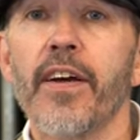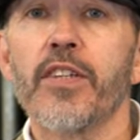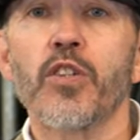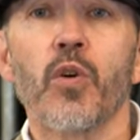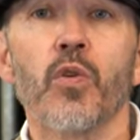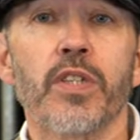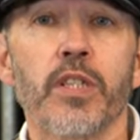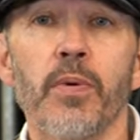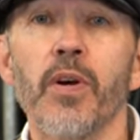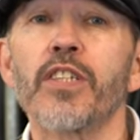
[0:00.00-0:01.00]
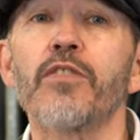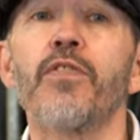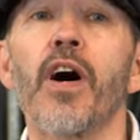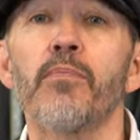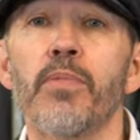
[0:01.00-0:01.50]
It's a Gore-Tex boot, it's a
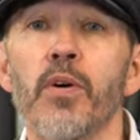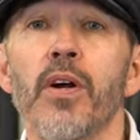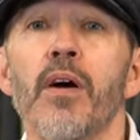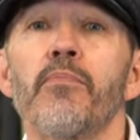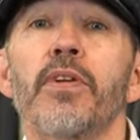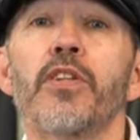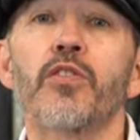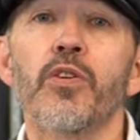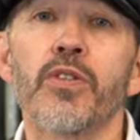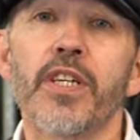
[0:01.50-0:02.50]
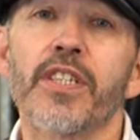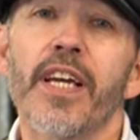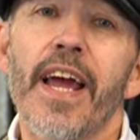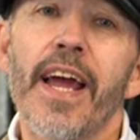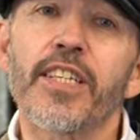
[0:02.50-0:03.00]
fine boot, but the truth is,
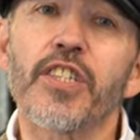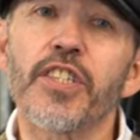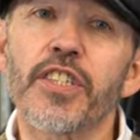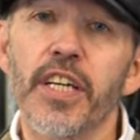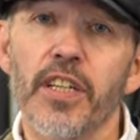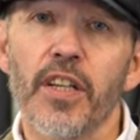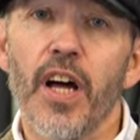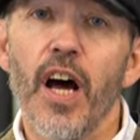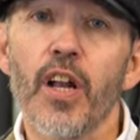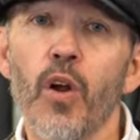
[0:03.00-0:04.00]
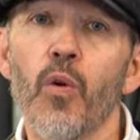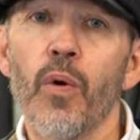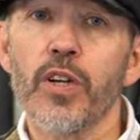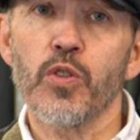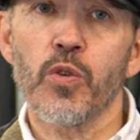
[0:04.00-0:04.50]
it's still a long
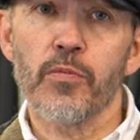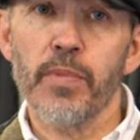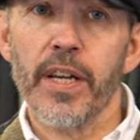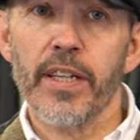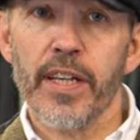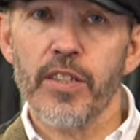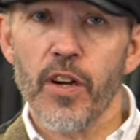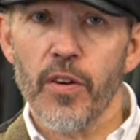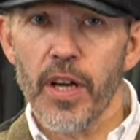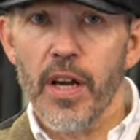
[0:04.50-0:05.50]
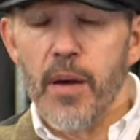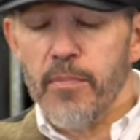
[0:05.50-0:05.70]
way short of being a Daytona.